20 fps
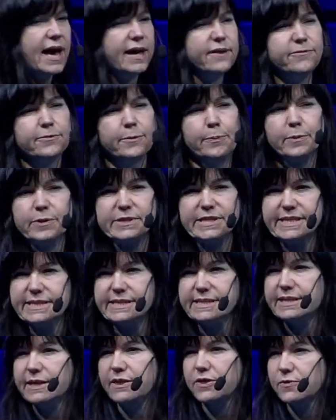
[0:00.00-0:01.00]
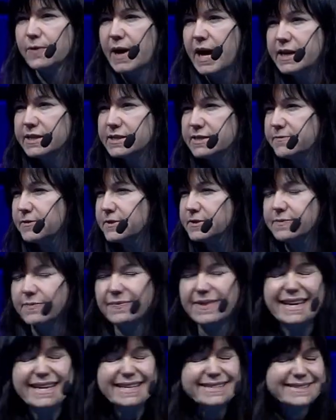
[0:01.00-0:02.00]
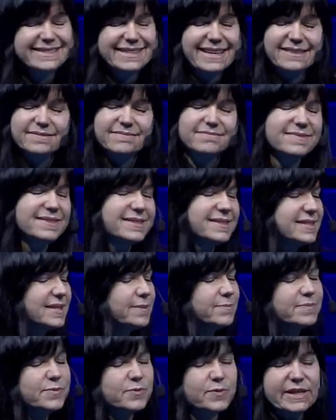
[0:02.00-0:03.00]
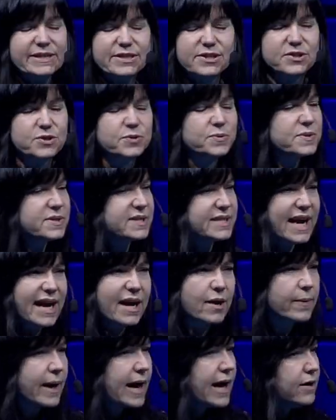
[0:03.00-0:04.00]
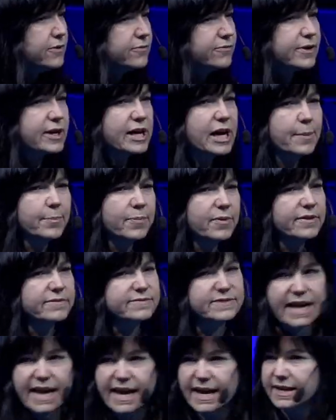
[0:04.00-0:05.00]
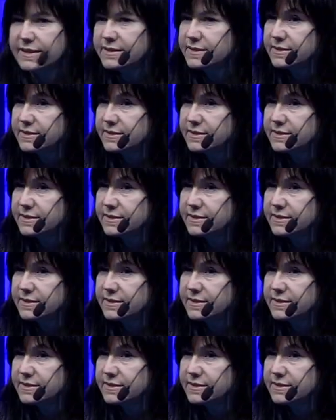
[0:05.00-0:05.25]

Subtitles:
and for persistent threats, for things that some threats do stay around for a couple of days,